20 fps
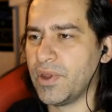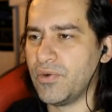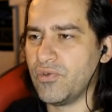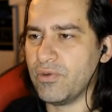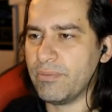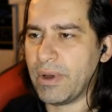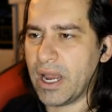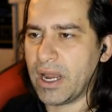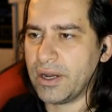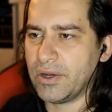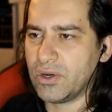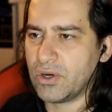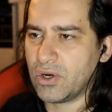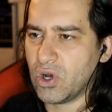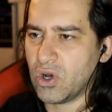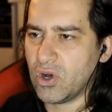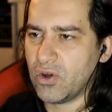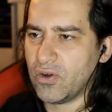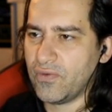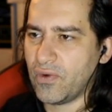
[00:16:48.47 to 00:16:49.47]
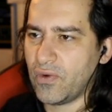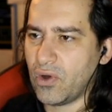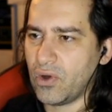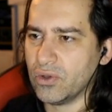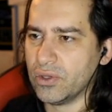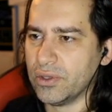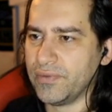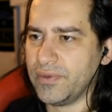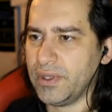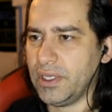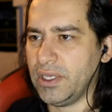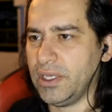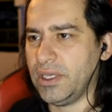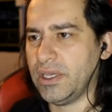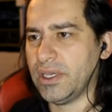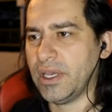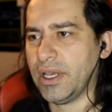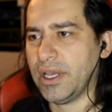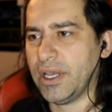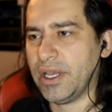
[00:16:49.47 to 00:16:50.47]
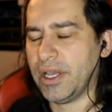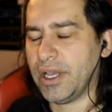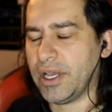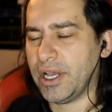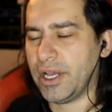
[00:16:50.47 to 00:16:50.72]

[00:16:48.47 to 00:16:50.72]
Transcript: reminder of all of the